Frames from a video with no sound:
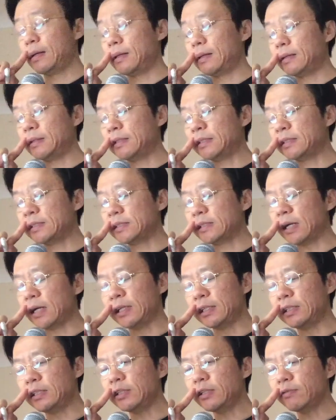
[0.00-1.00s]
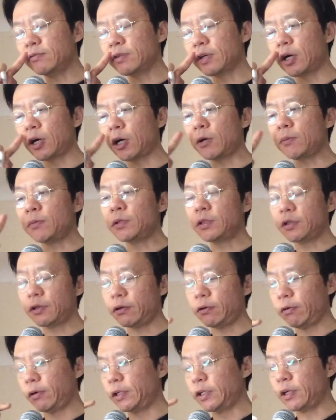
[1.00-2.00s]
this idea of an
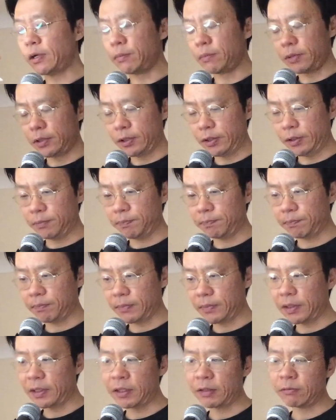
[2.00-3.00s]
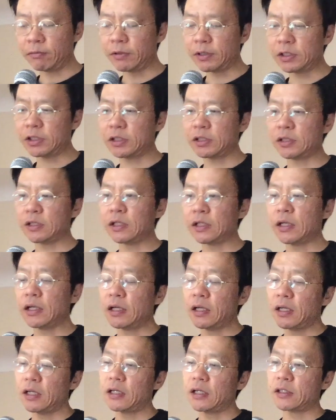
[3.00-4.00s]
arbitrary number in which
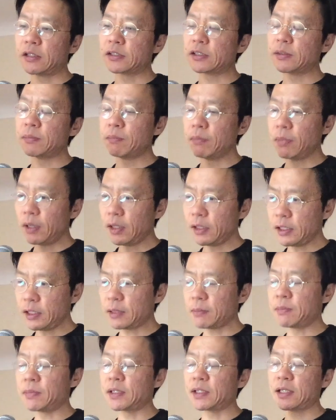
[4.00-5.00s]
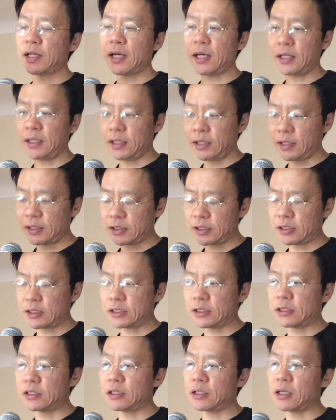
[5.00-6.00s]
the symbolic mechanics
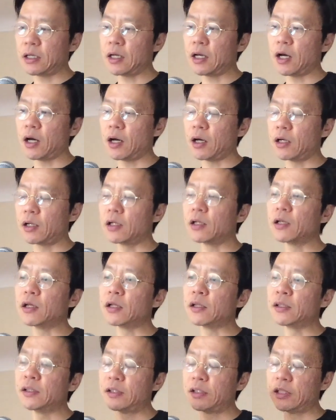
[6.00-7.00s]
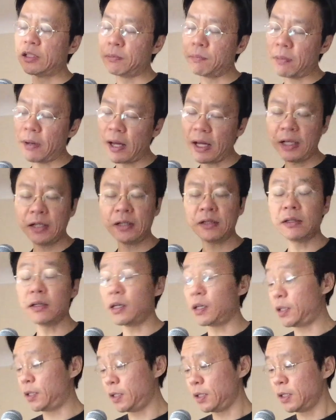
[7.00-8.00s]
depend
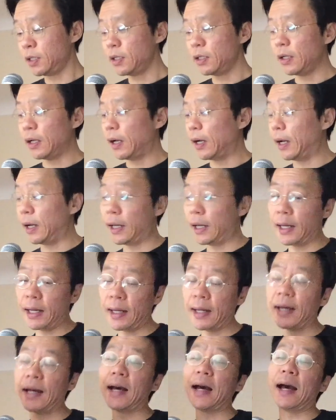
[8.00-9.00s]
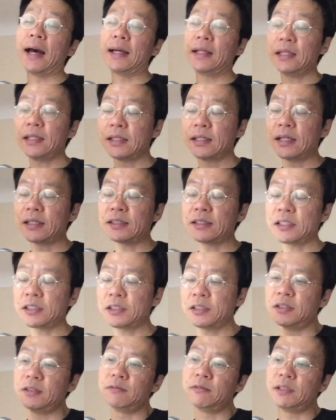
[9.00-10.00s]
on, I think that's
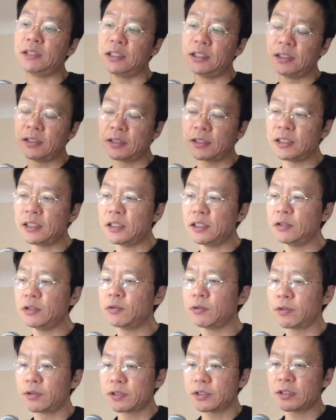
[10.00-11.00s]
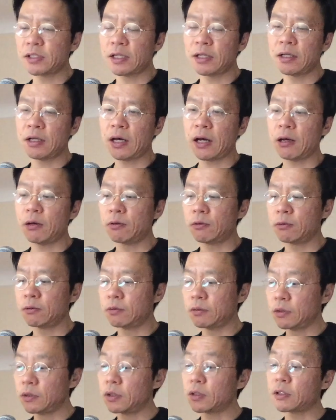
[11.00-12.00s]
actually really the key to understand how
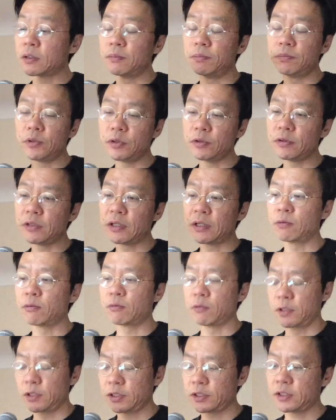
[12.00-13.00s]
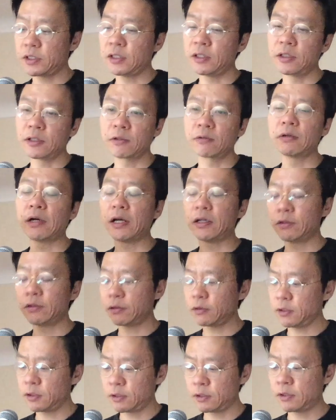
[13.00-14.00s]
computing works on a
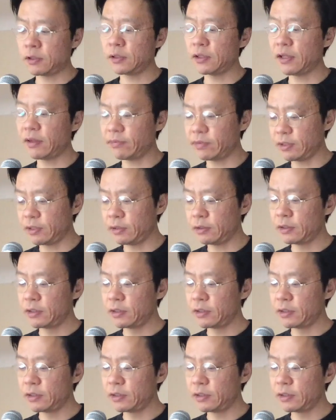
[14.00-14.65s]
granular level.